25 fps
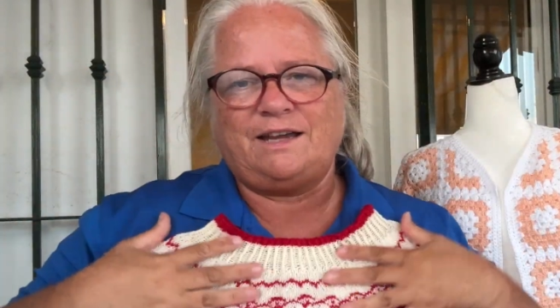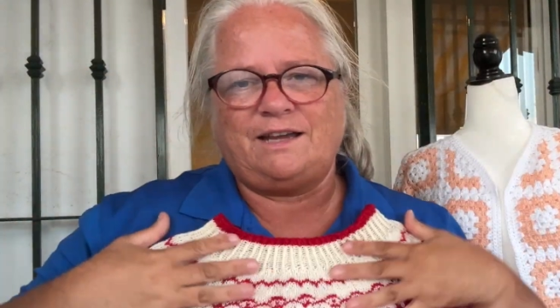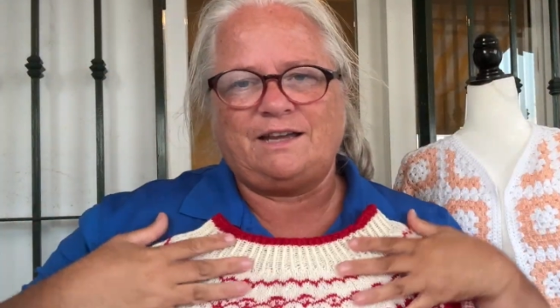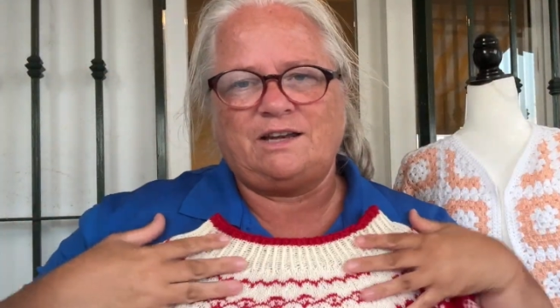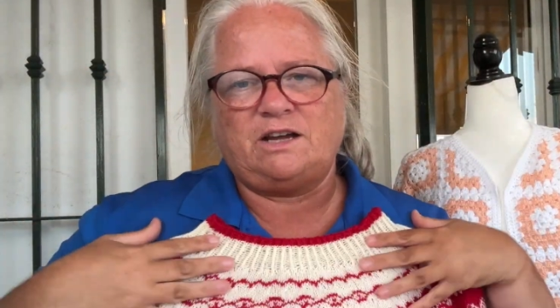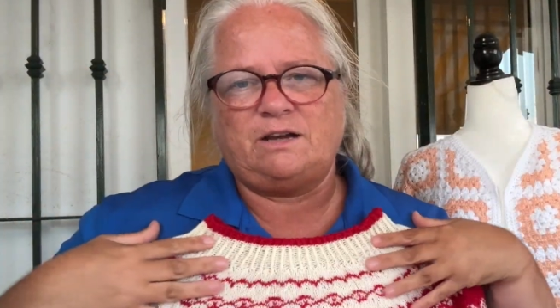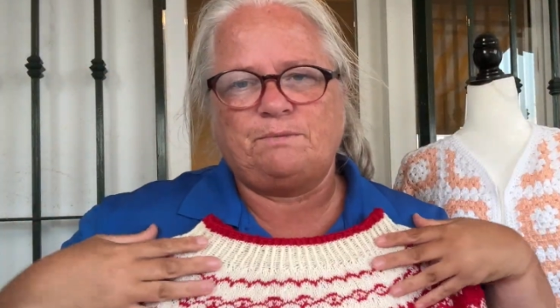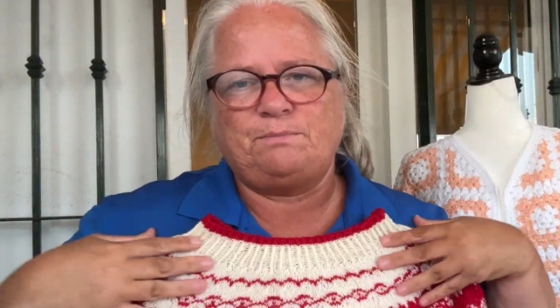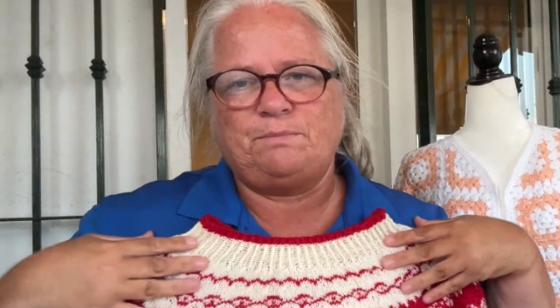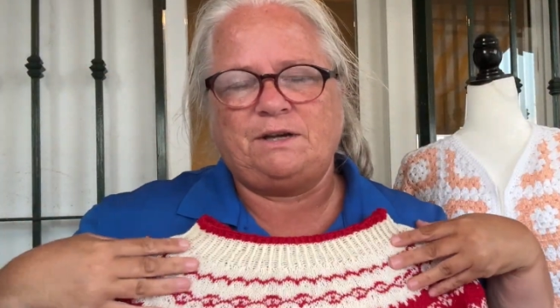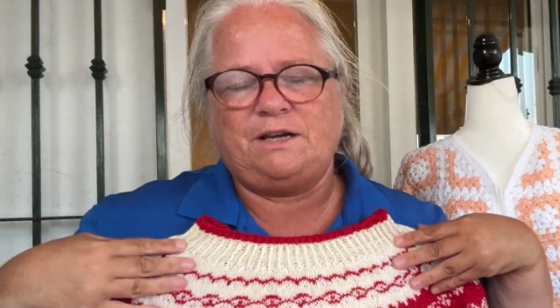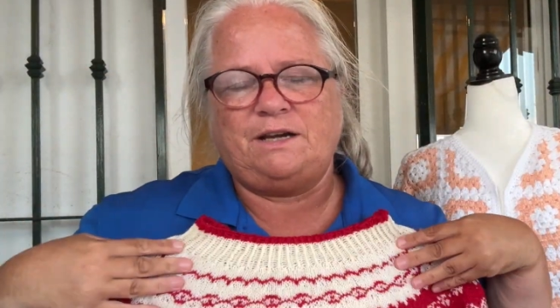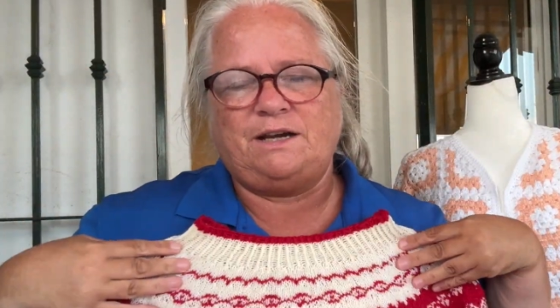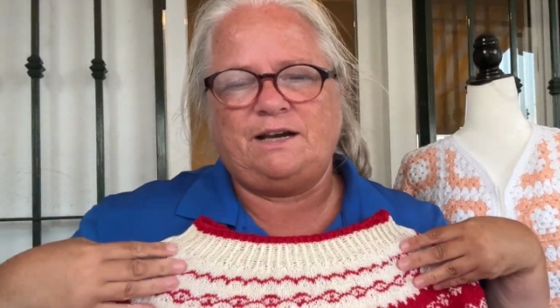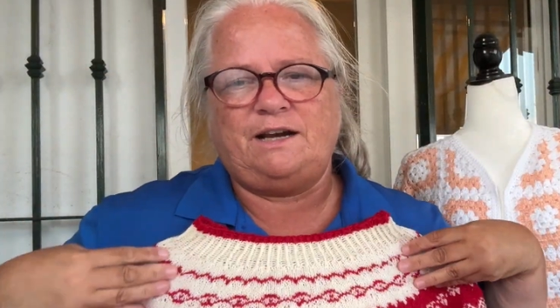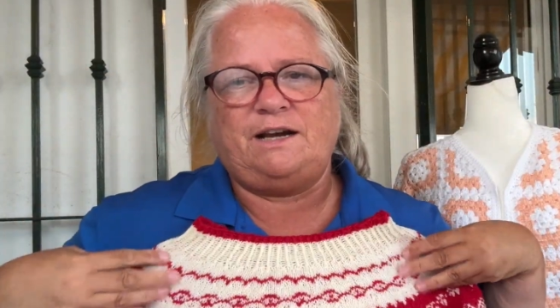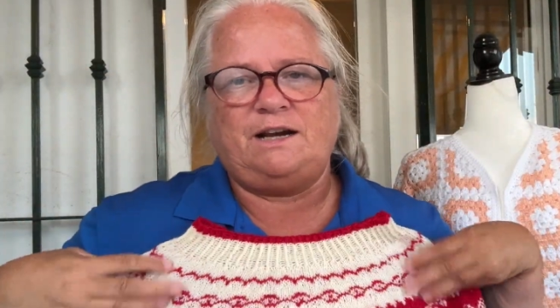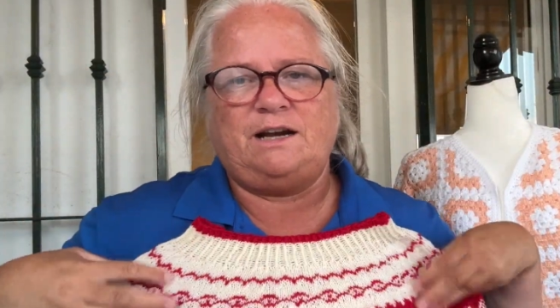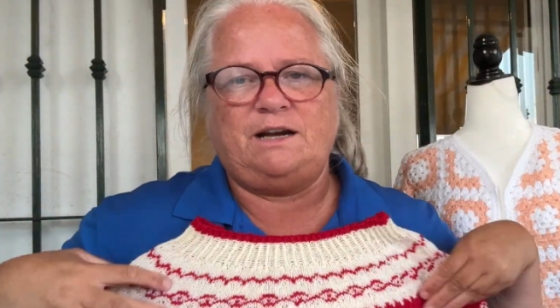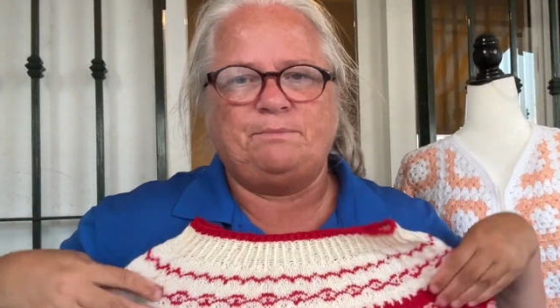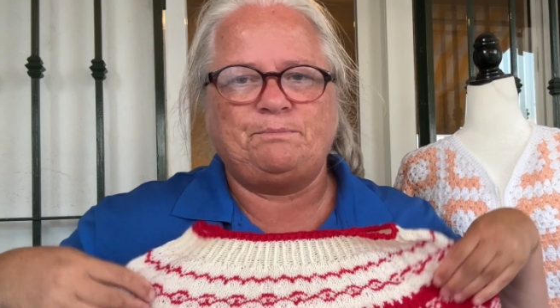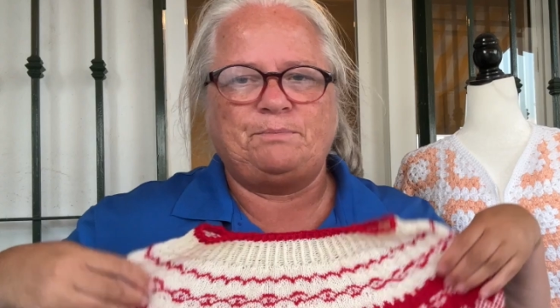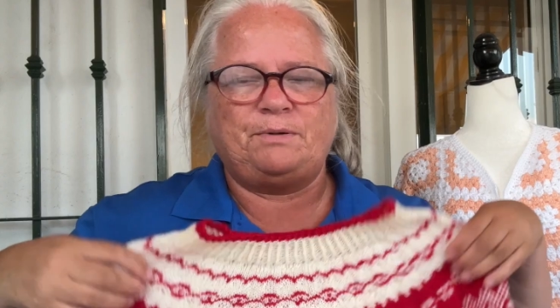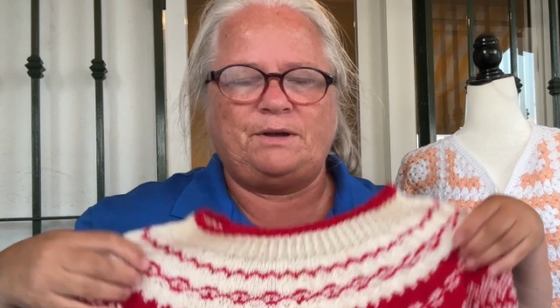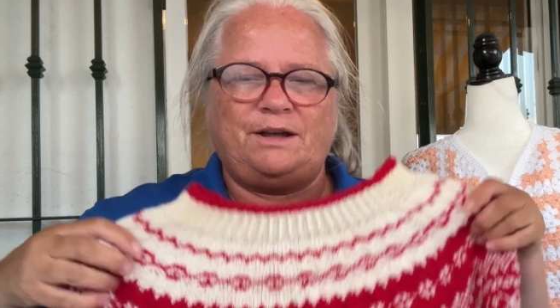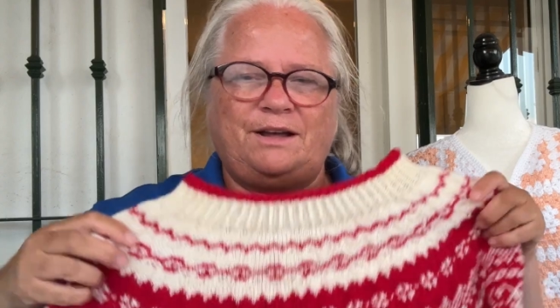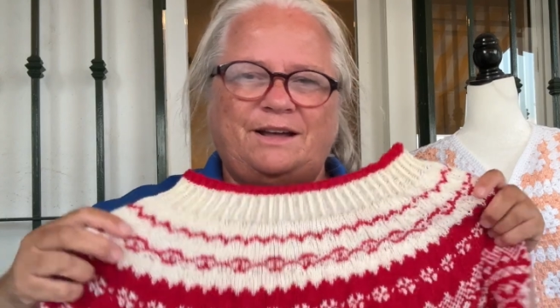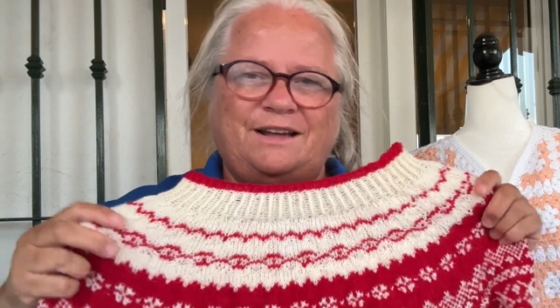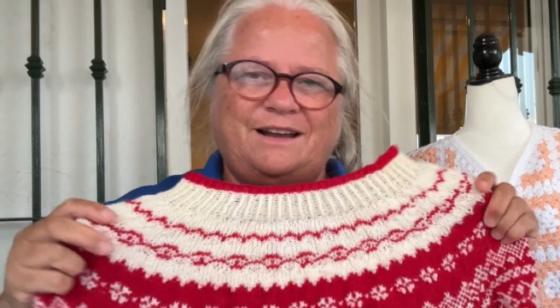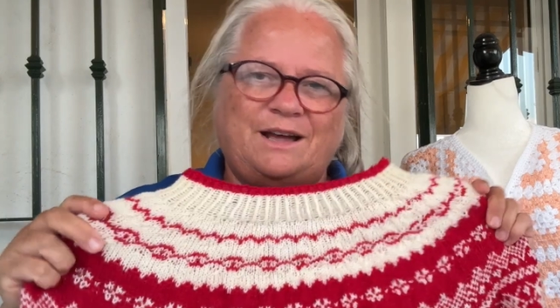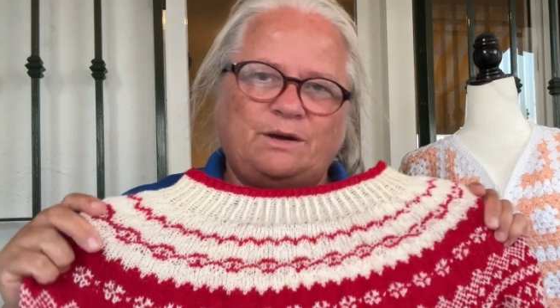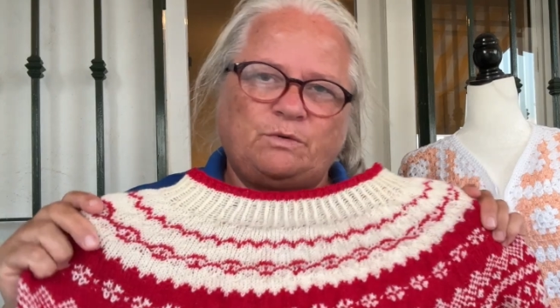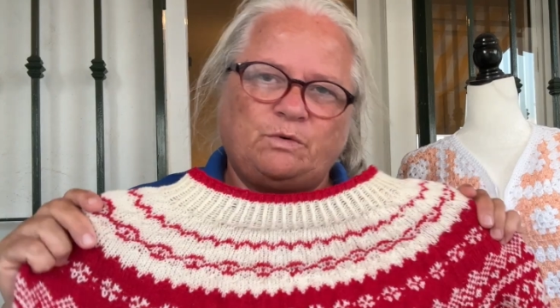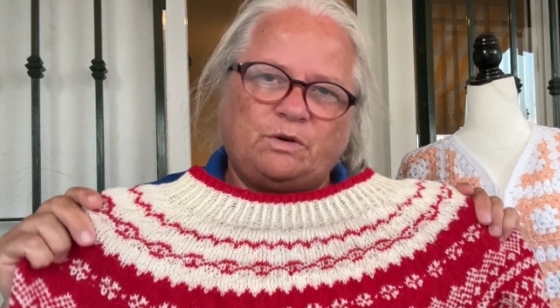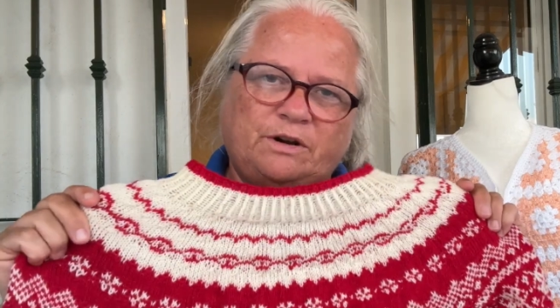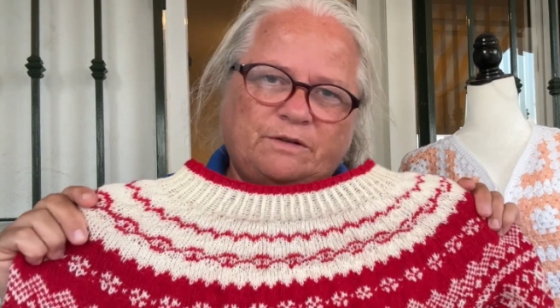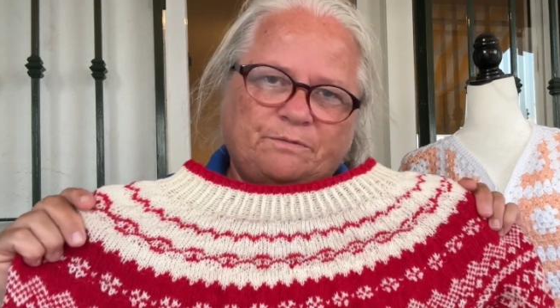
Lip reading: it up here, but I would